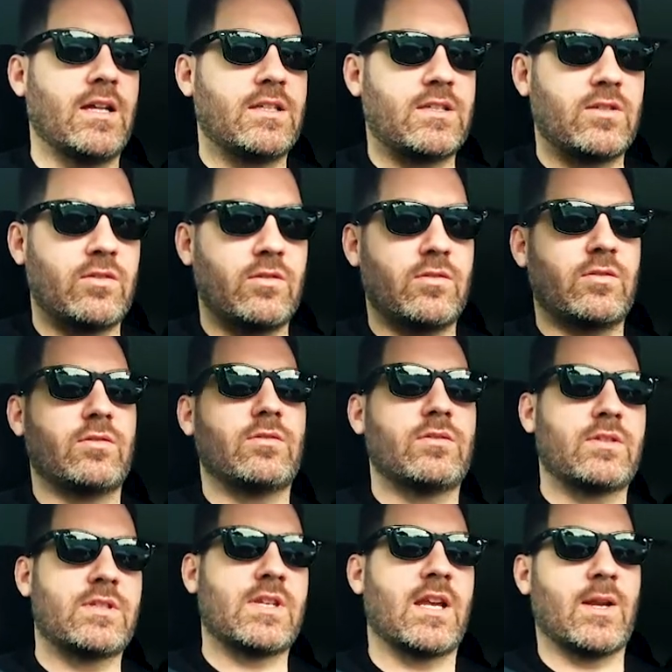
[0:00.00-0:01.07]
to
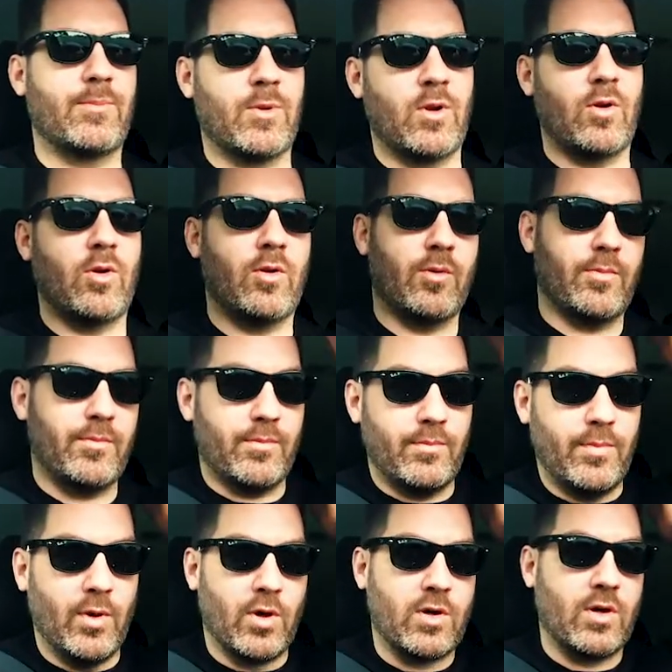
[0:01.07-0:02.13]
set up your
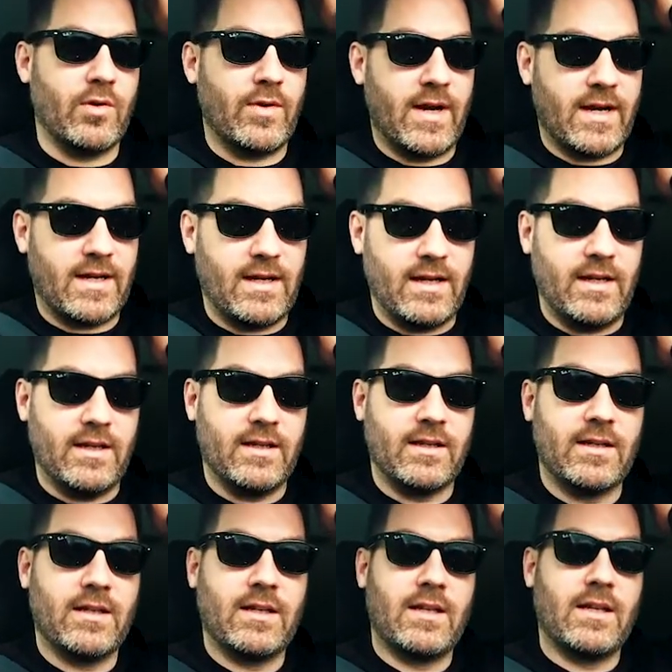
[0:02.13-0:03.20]
book correctly,
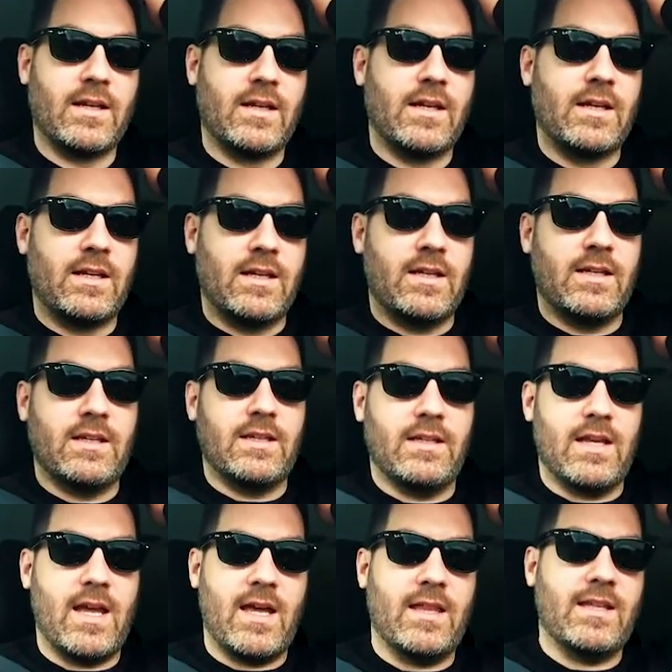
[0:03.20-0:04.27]

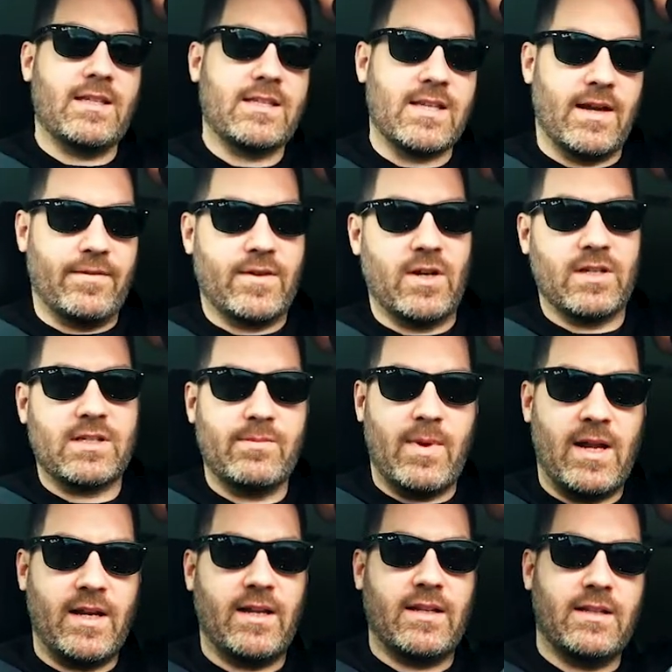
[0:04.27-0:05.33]
yeah, this stuff costs
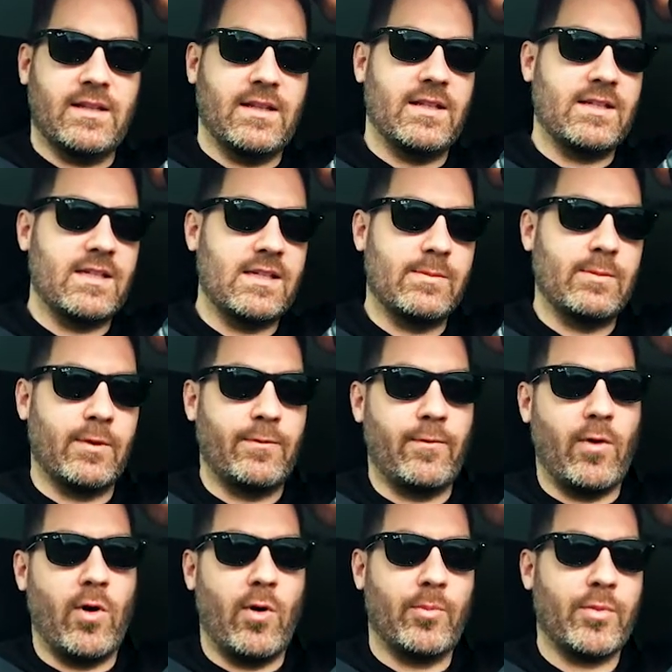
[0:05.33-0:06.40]
money. This is
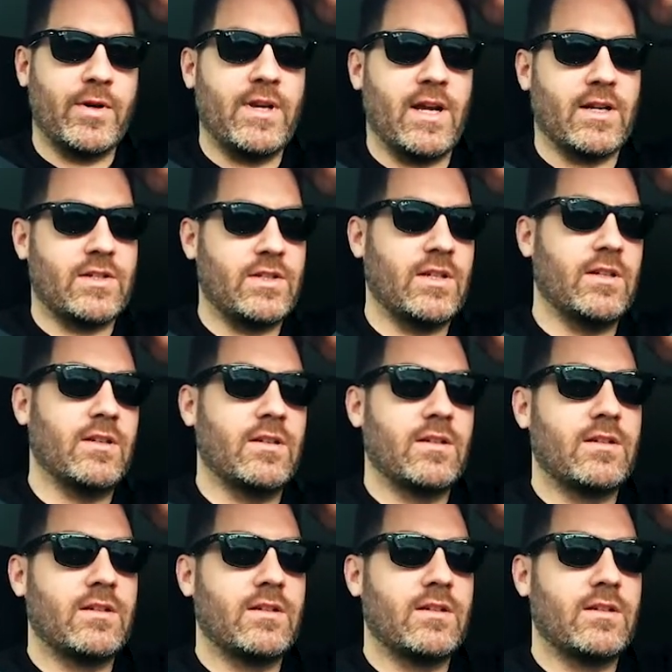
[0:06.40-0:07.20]
before production.